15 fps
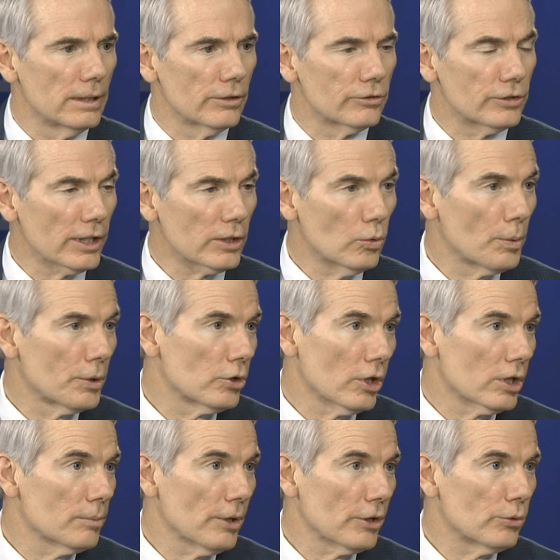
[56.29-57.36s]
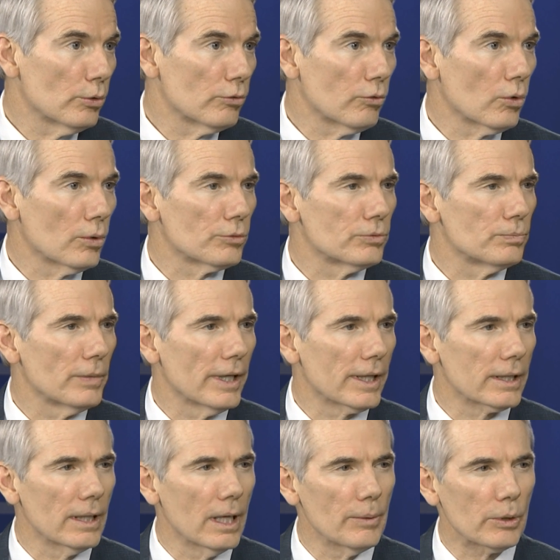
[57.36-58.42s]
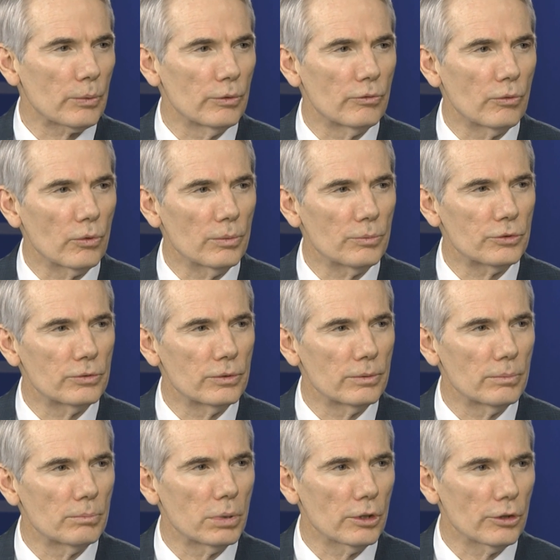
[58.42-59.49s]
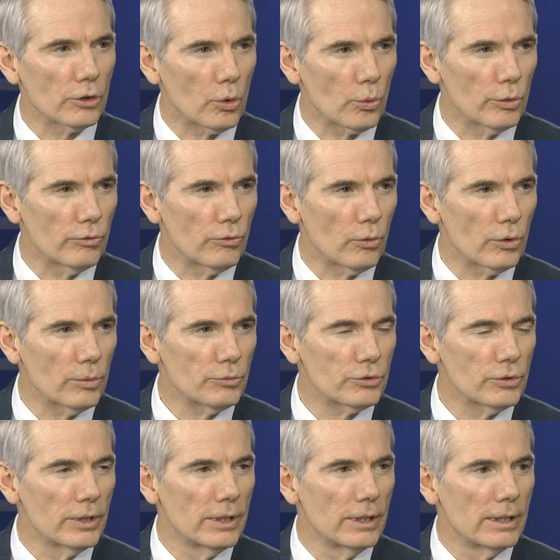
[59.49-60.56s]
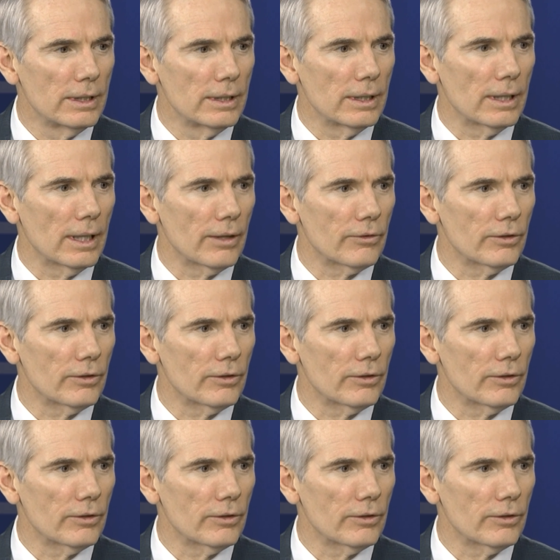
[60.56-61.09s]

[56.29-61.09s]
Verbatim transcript: Uh, second, we'll be talking about the reforms, economic reforms, political reforms. I